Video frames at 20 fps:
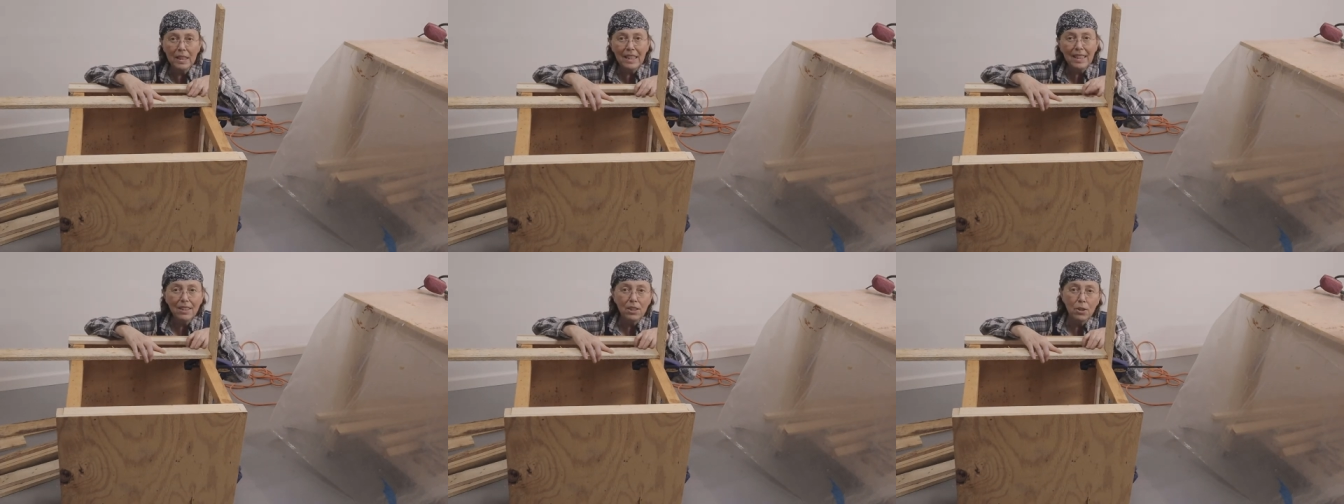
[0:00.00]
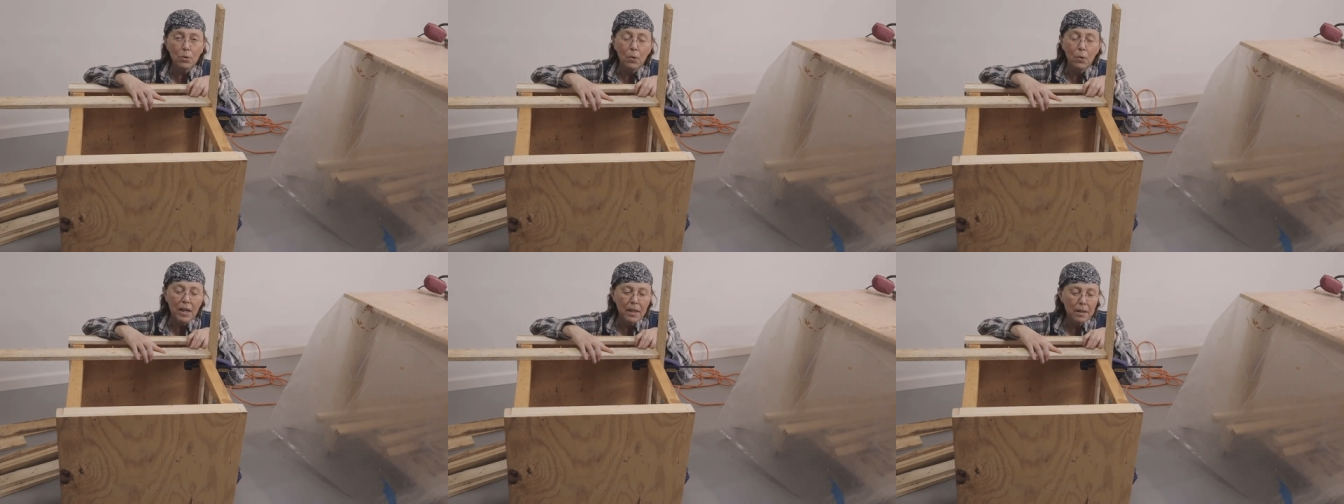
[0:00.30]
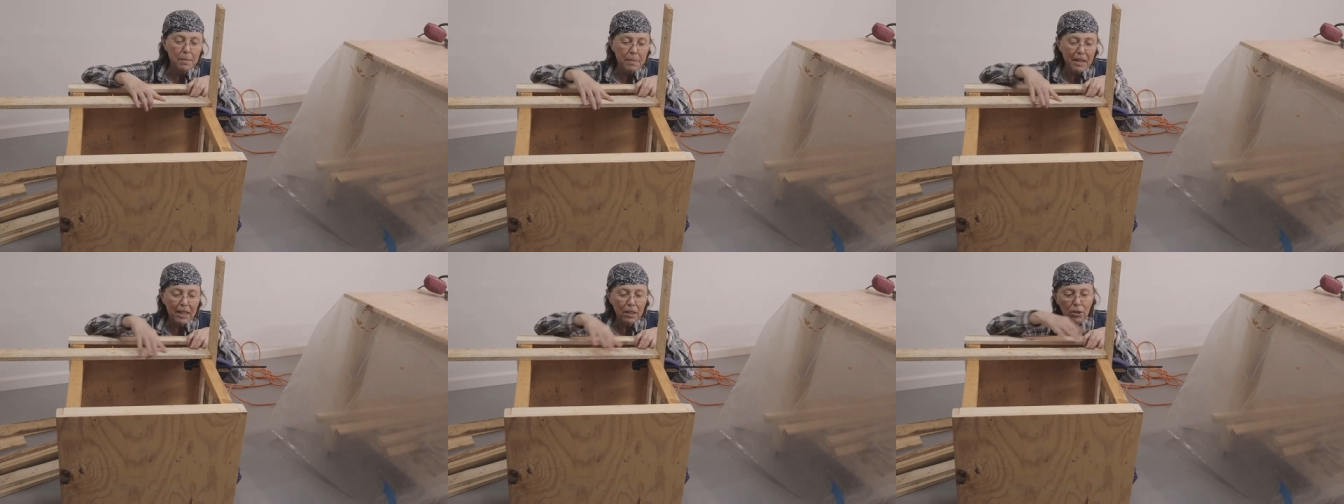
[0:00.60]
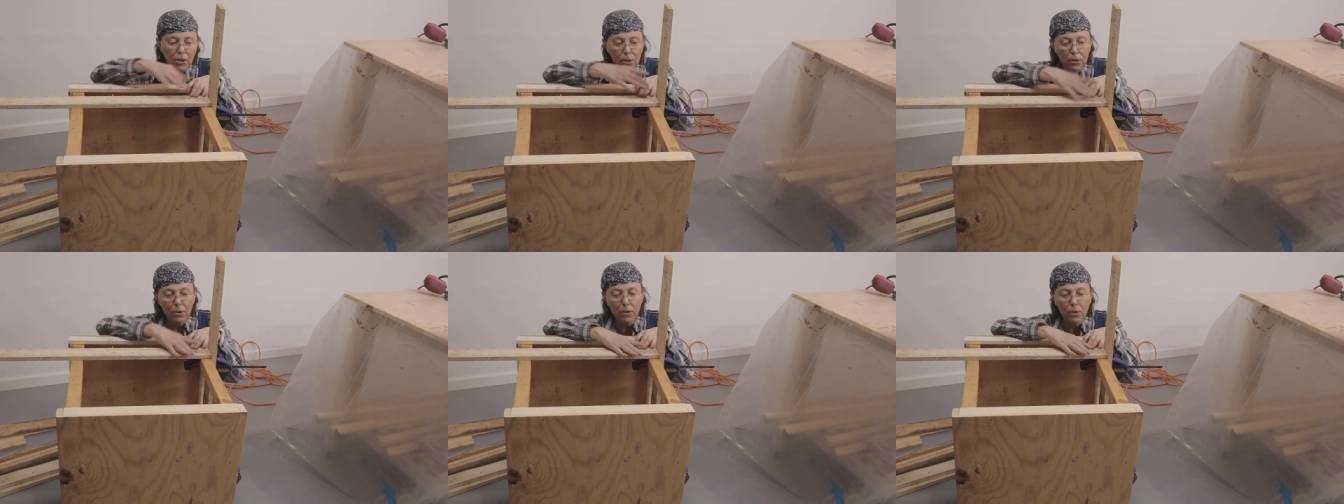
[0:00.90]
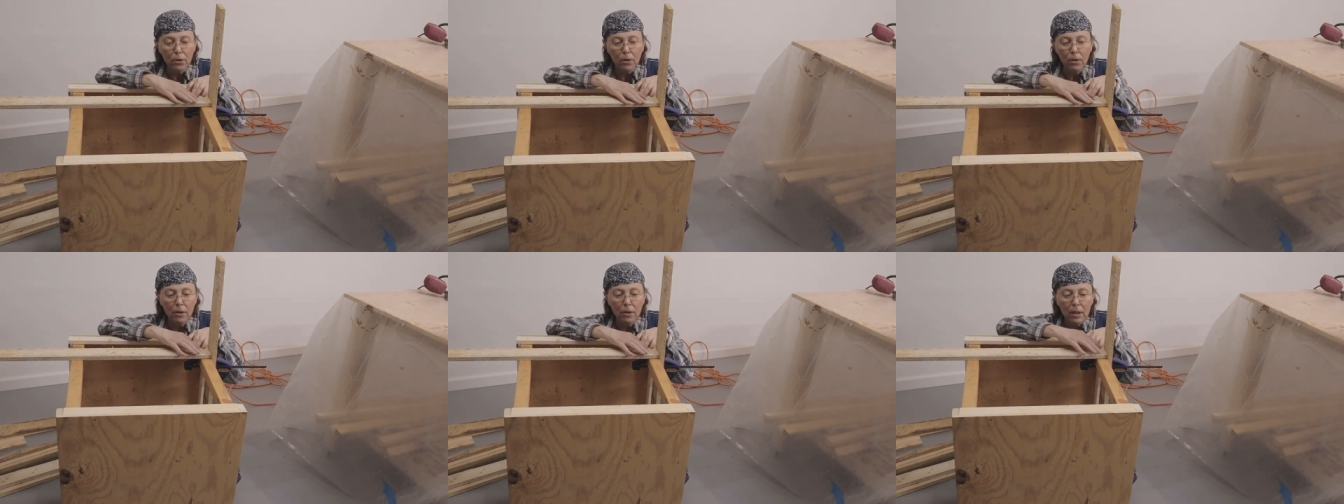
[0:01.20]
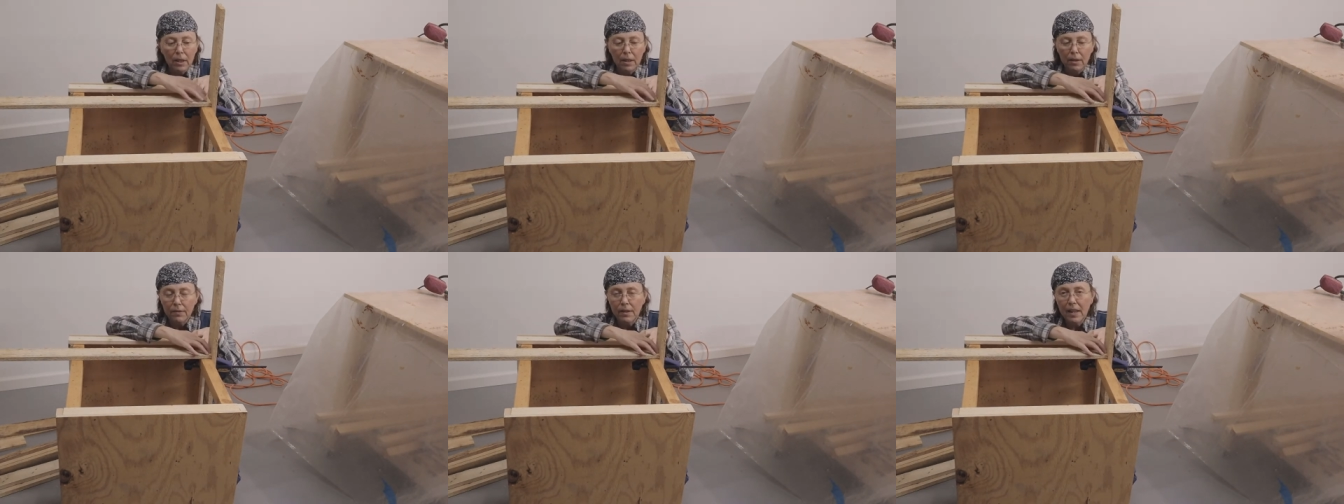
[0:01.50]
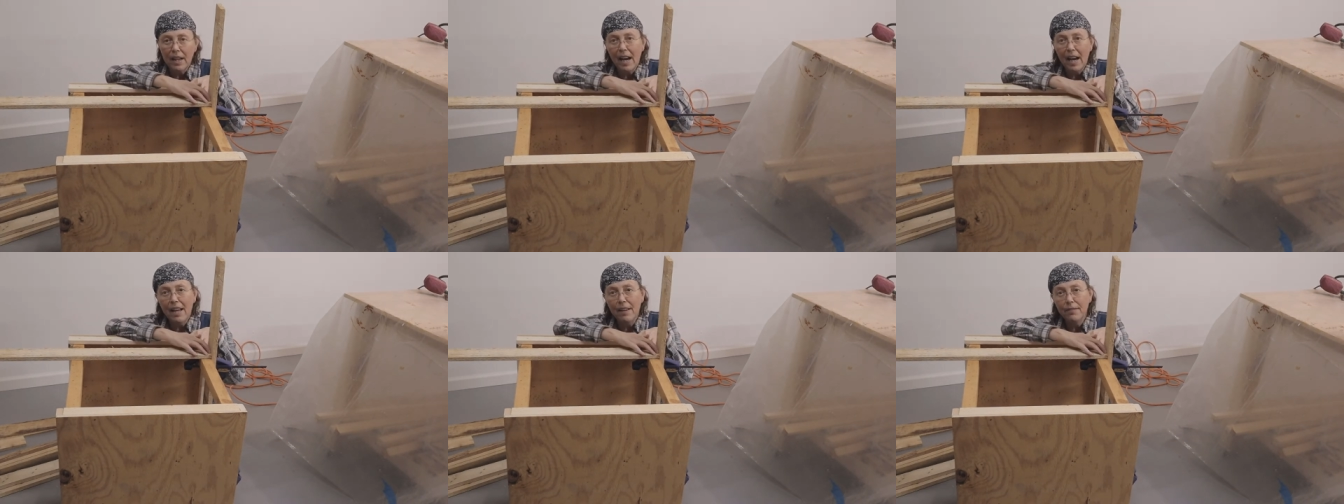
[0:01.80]
easy way to make sure
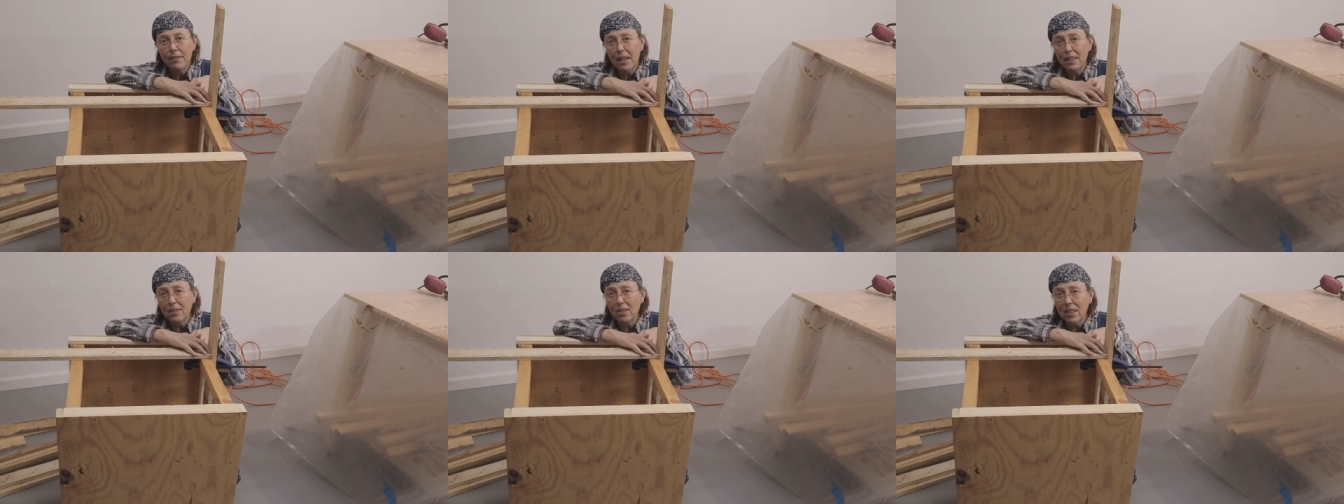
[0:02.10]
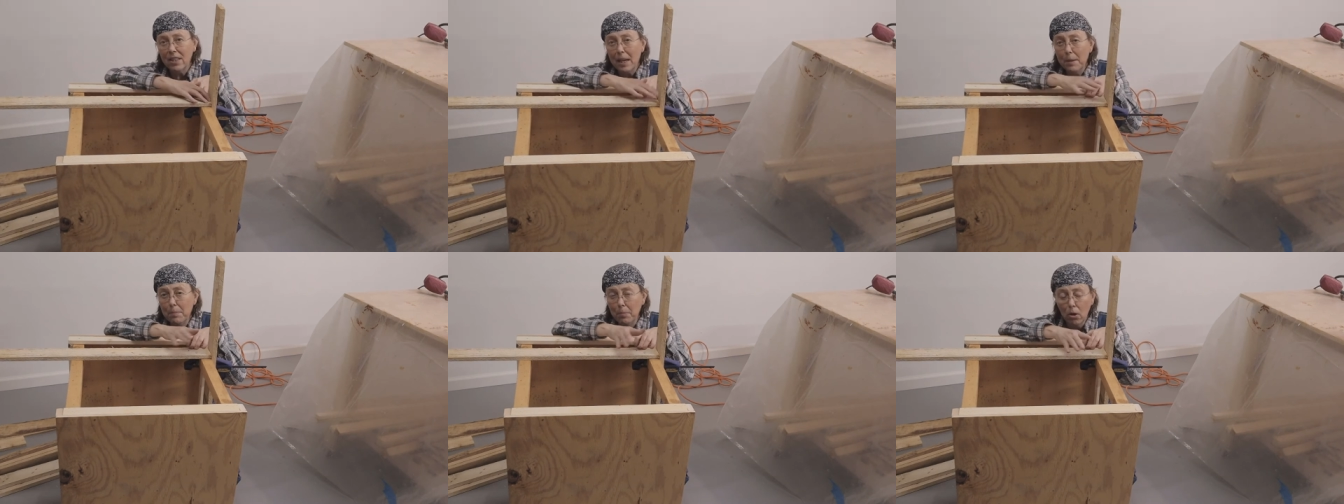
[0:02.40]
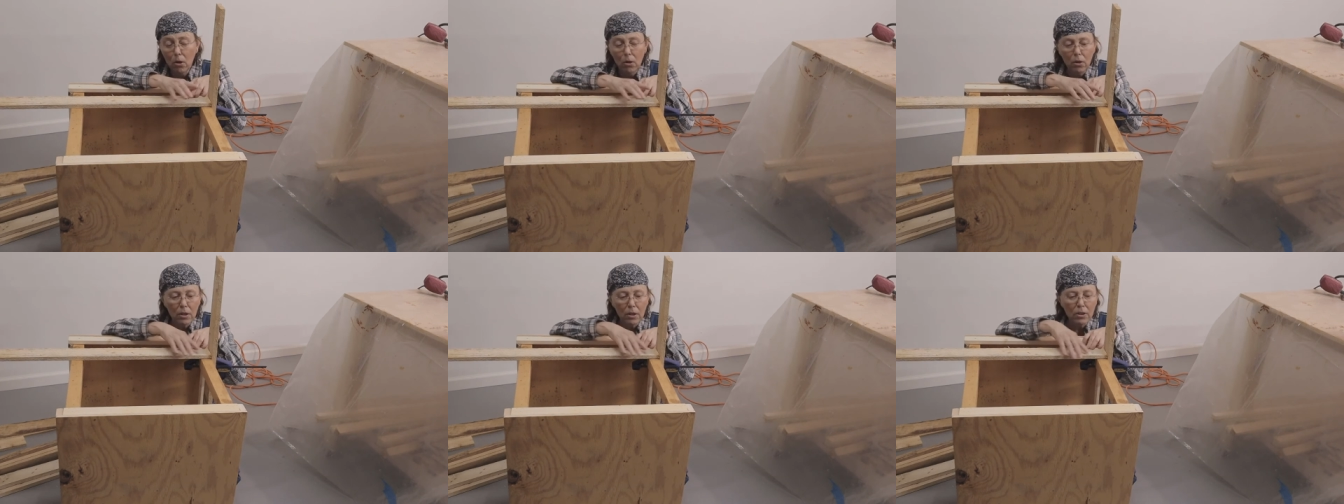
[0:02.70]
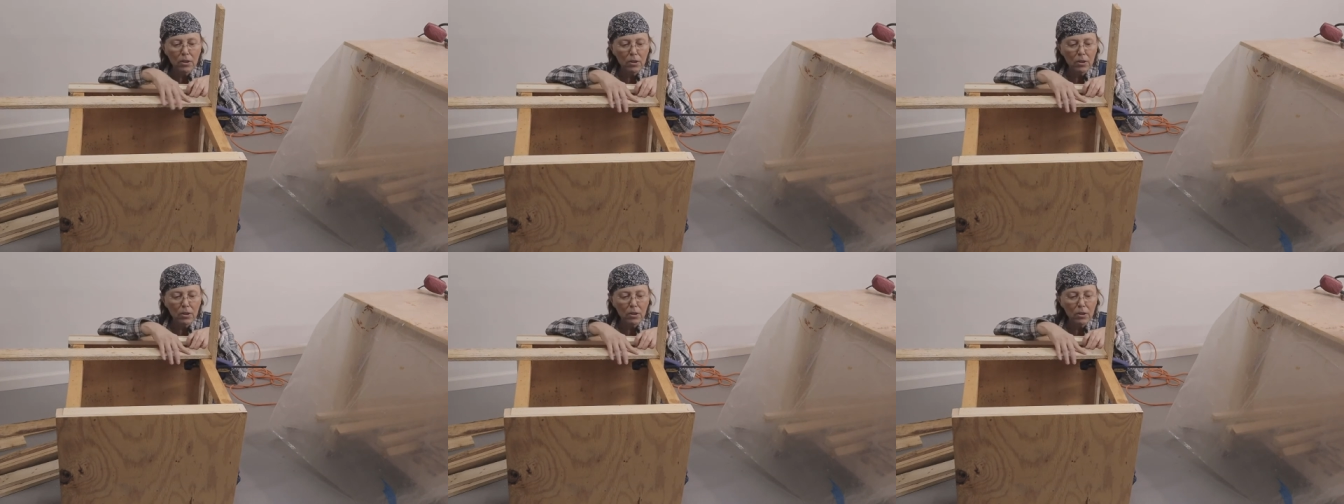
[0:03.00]
that I have that same look.